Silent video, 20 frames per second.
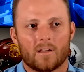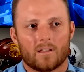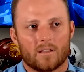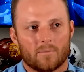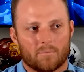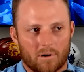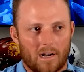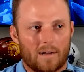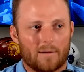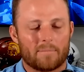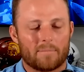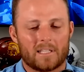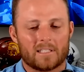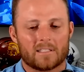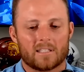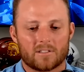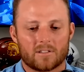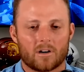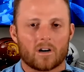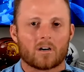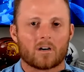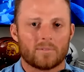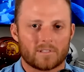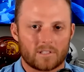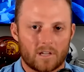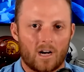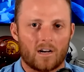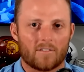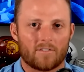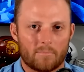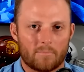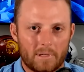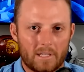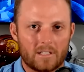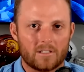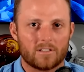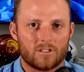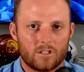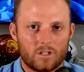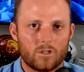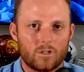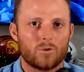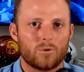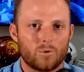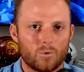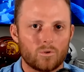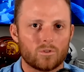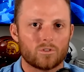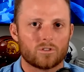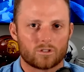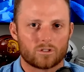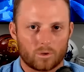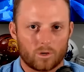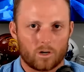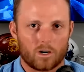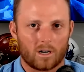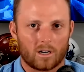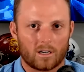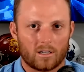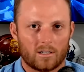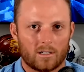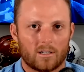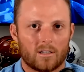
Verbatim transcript: The problem is his arm has often been too strong.